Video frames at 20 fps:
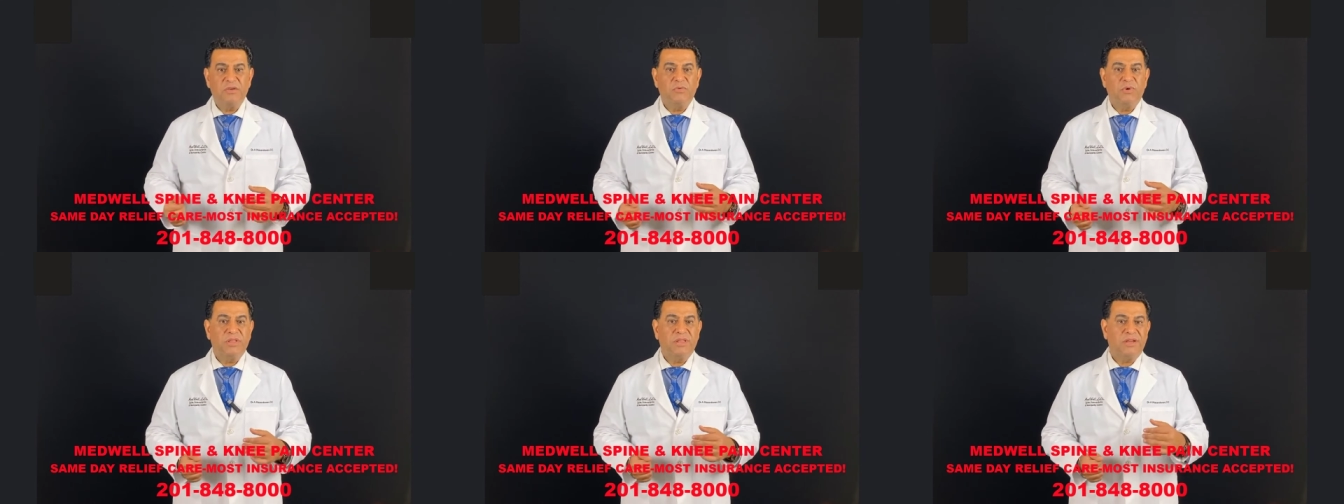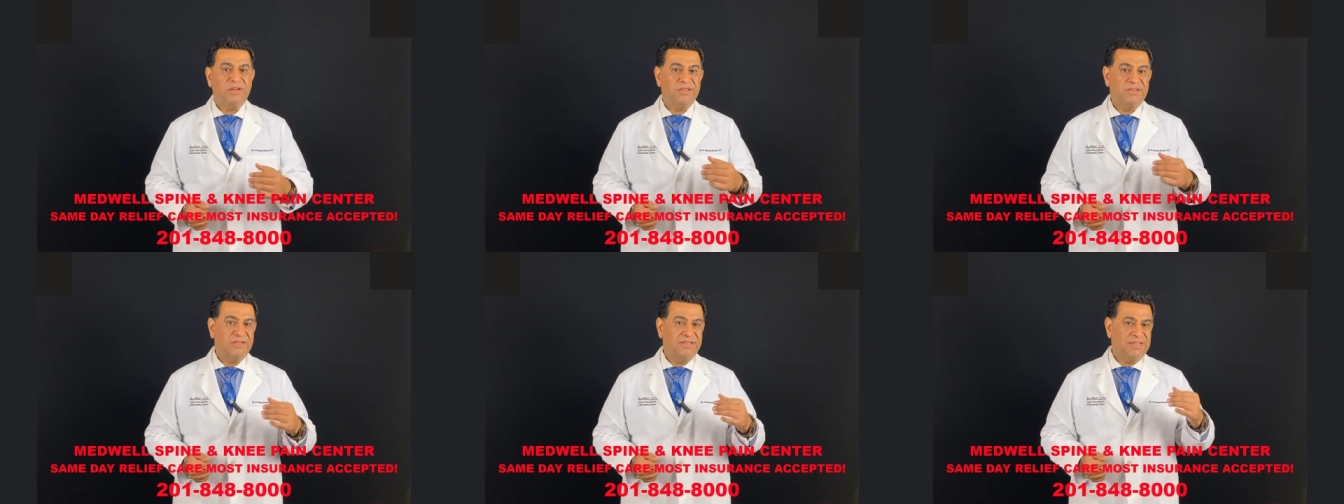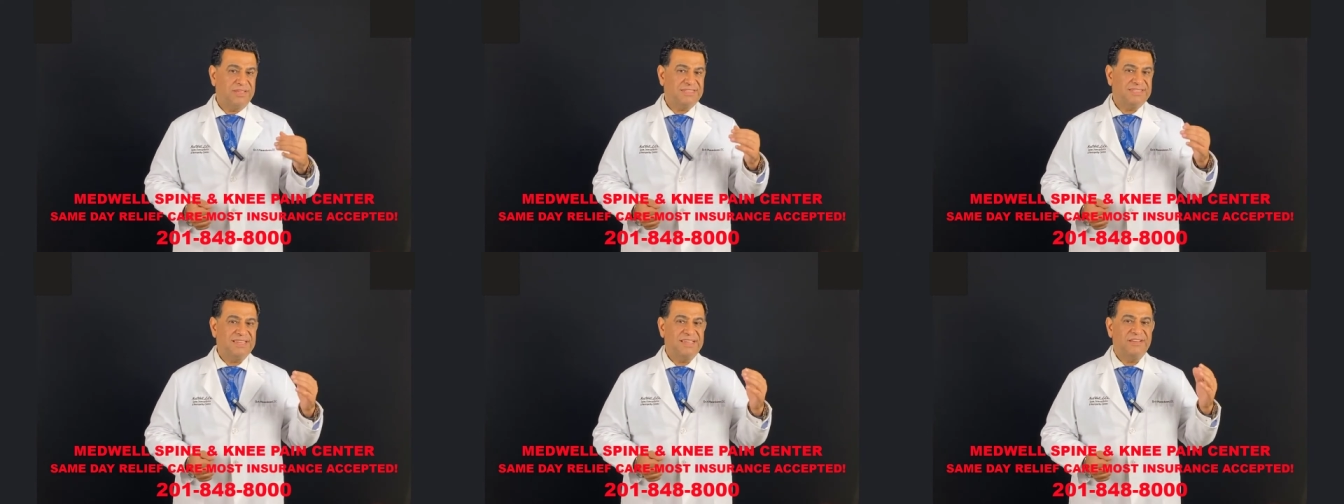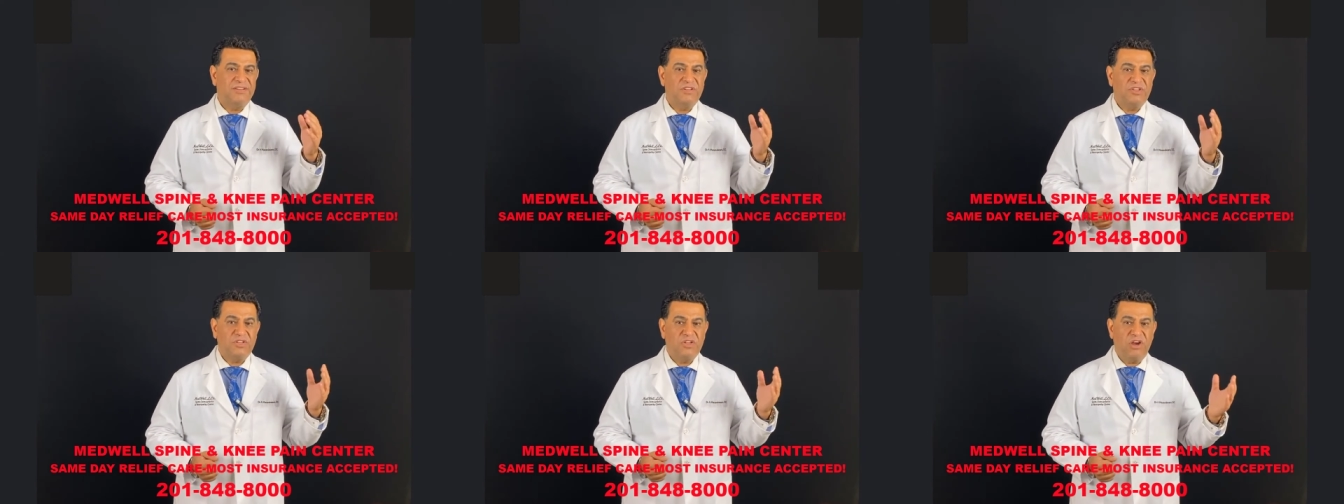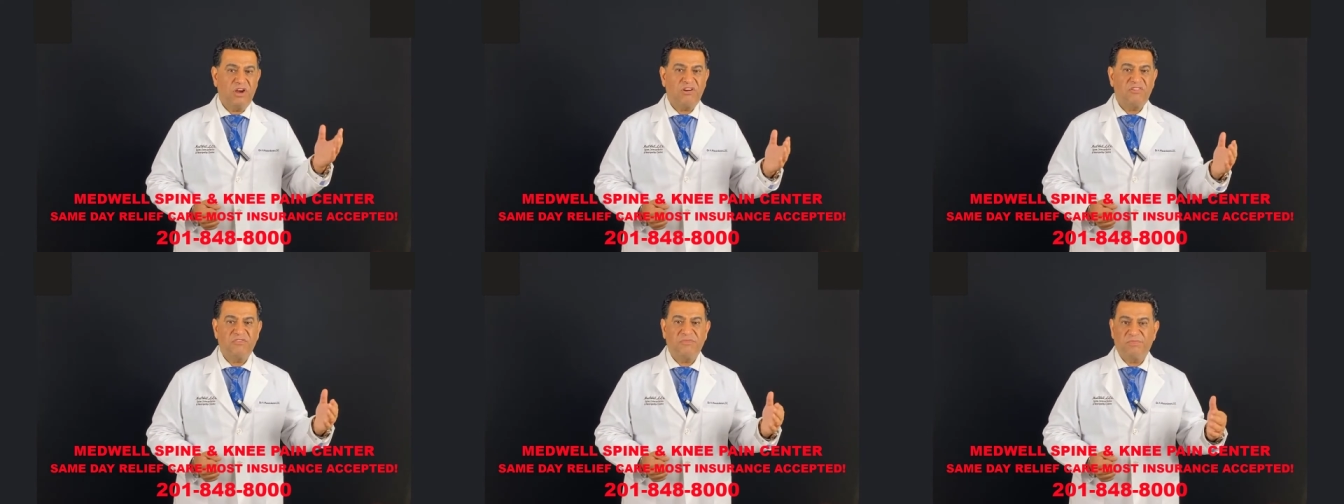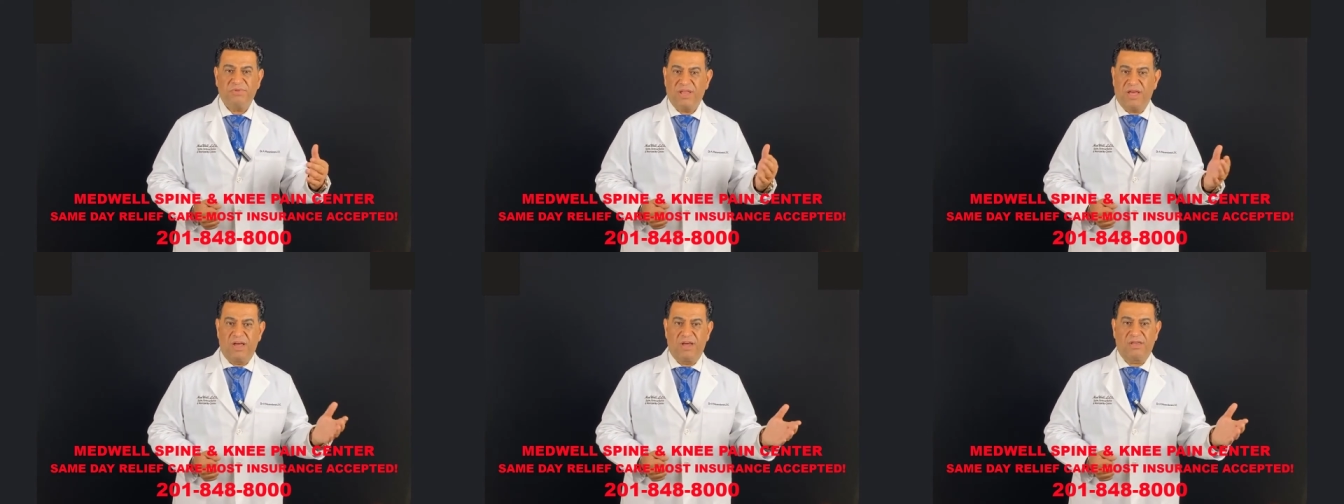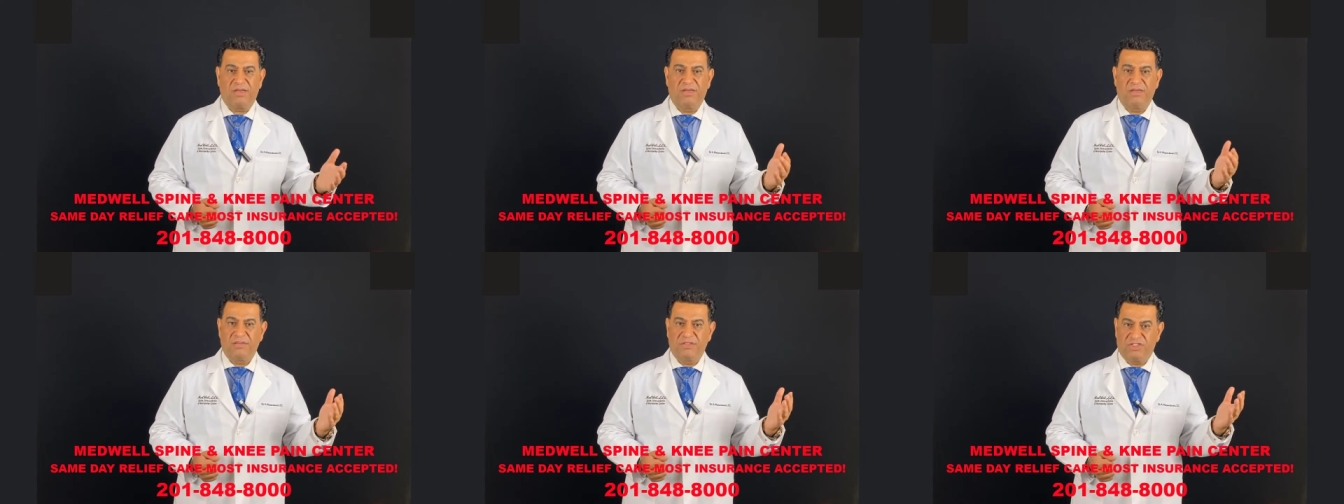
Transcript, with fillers: whether it's nerve block